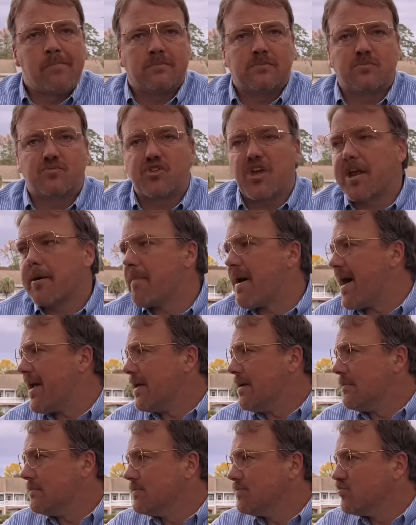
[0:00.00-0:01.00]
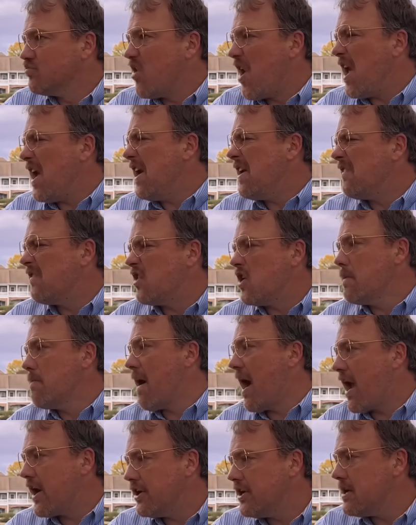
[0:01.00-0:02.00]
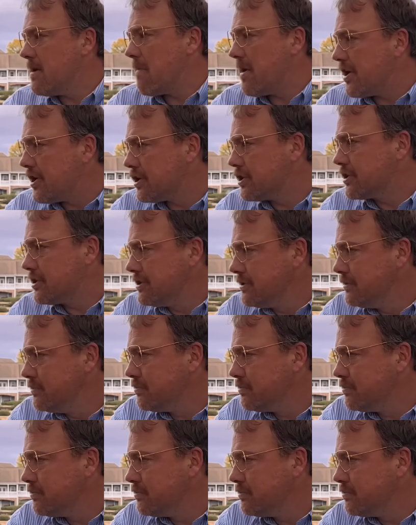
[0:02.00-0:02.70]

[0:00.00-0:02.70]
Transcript: Think about it. Everybody in America